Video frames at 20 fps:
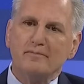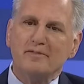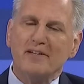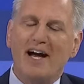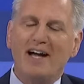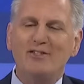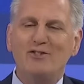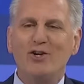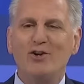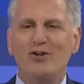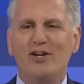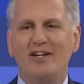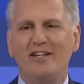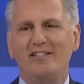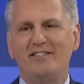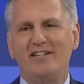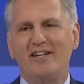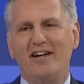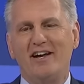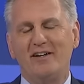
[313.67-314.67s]
I jokingly
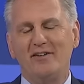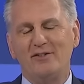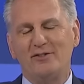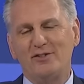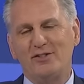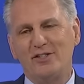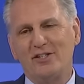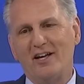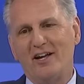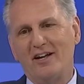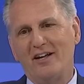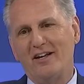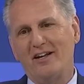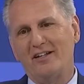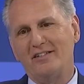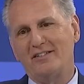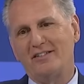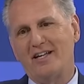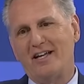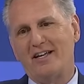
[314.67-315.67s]
say I should have got
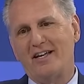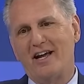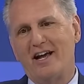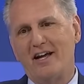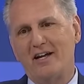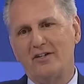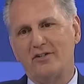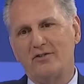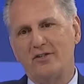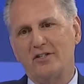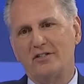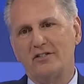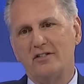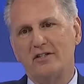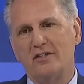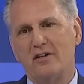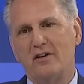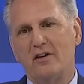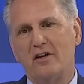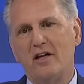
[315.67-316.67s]
a psychiatrist
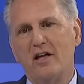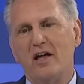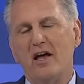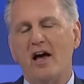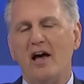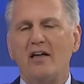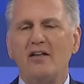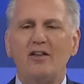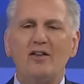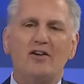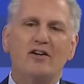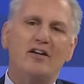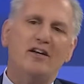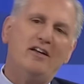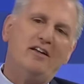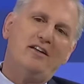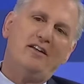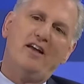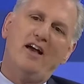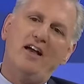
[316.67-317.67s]
in there. Hey, look,
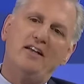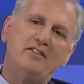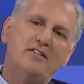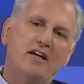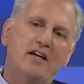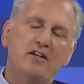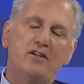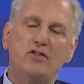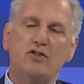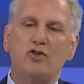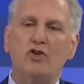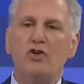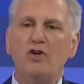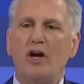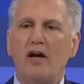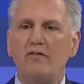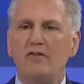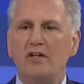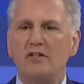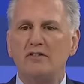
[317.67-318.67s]
in hindsight, could
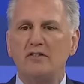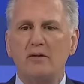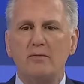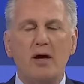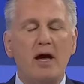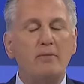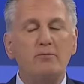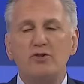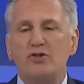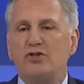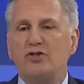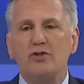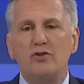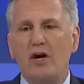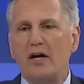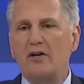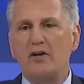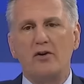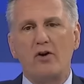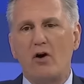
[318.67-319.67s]
I have done something? I'm sure
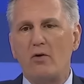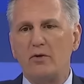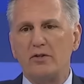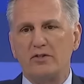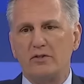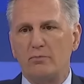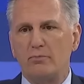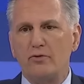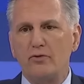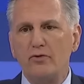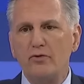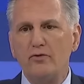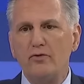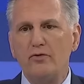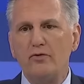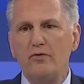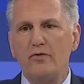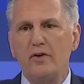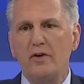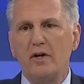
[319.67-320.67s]
I could always
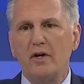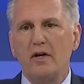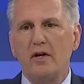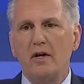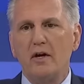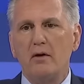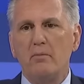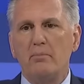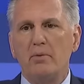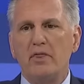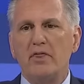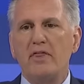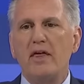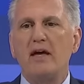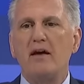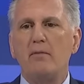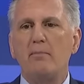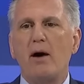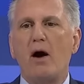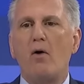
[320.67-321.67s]
improve. But
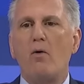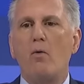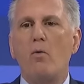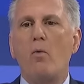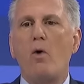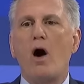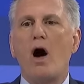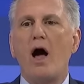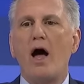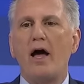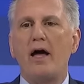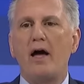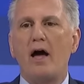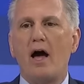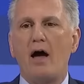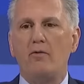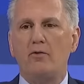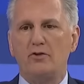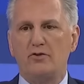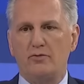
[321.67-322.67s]
think about why
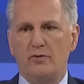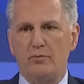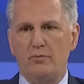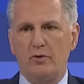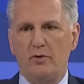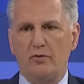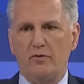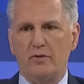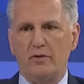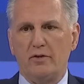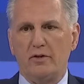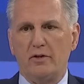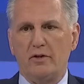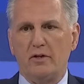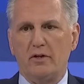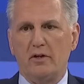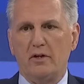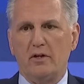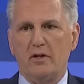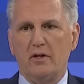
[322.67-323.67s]
I was removed.
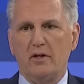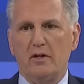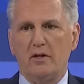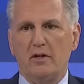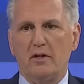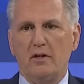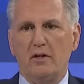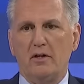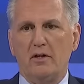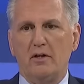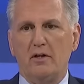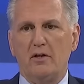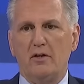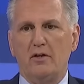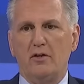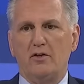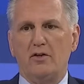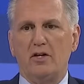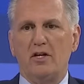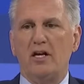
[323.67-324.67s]

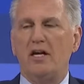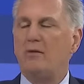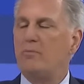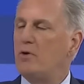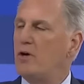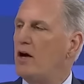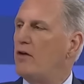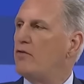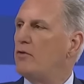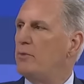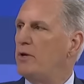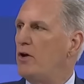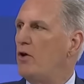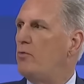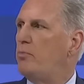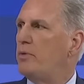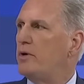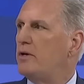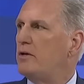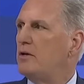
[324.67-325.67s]
to keep government
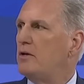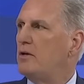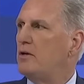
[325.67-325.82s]
open.